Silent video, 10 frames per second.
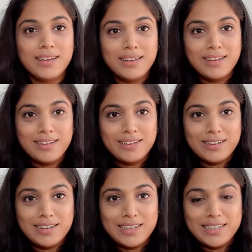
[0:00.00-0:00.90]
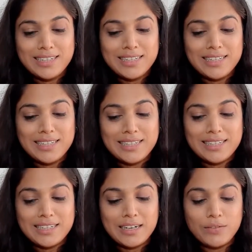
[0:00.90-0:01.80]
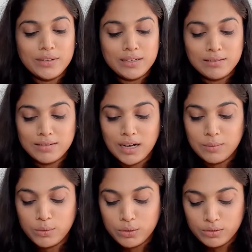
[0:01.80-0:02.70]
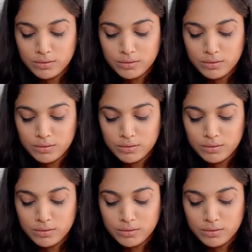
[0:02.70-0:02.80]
Here it is, covered in cardboard.